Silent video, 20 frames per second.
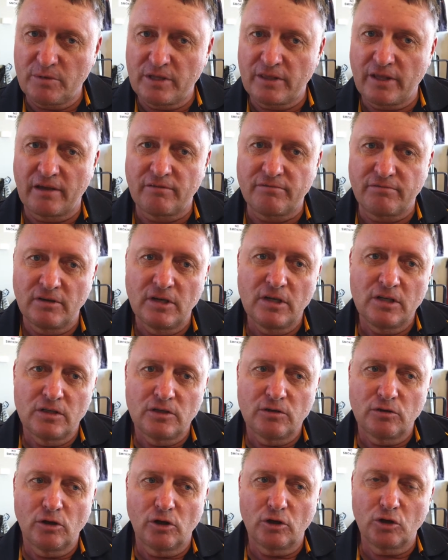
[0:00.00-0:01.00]
I mean, they
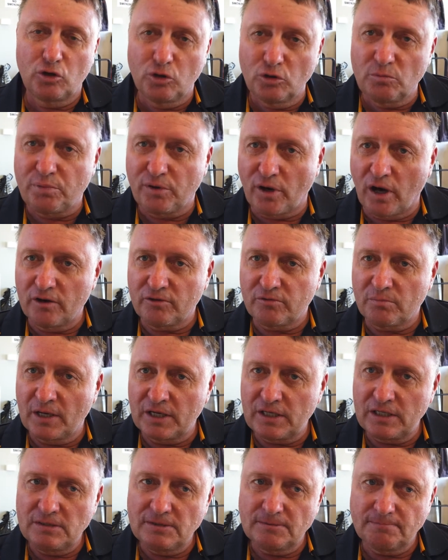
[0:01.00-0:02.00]
have good prize
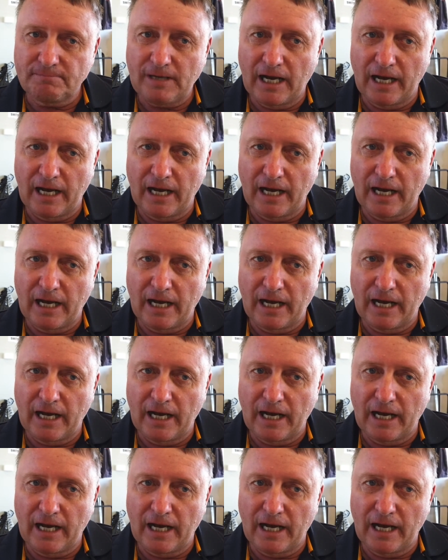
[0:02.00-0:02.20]
money,